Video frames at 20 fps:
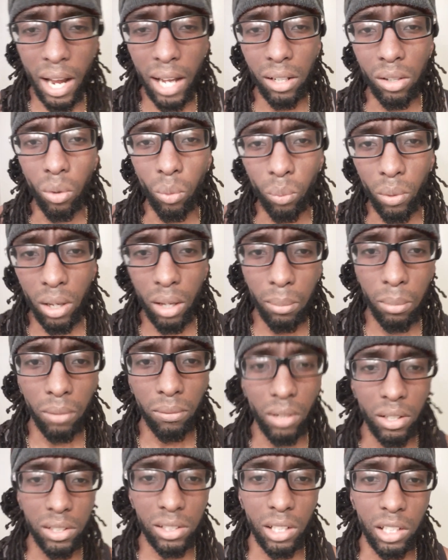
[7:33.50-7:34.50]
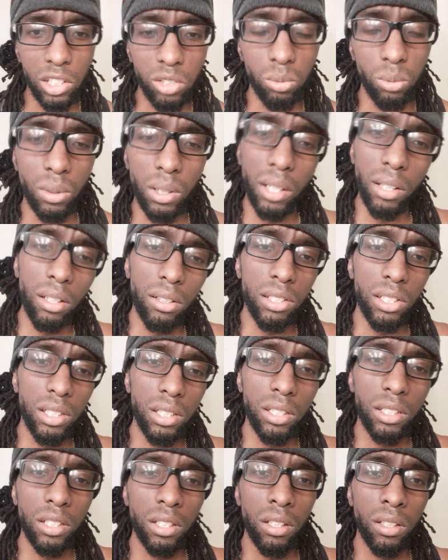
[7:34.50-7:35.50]
at the whim of their sexual
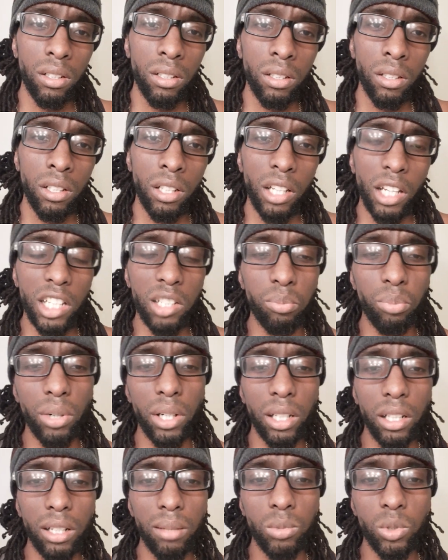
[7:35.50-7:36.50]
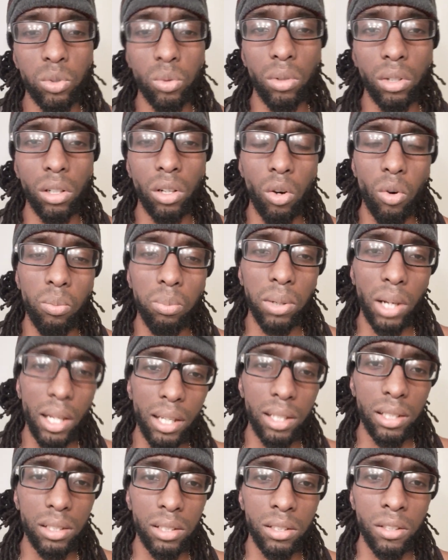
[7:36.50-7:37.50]
energies, it's bringing them to a low
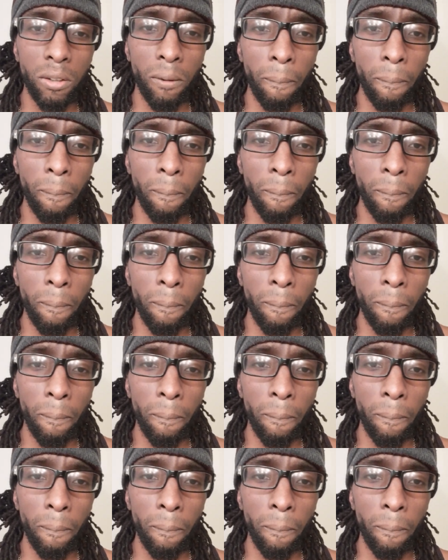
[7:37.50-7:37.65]
place.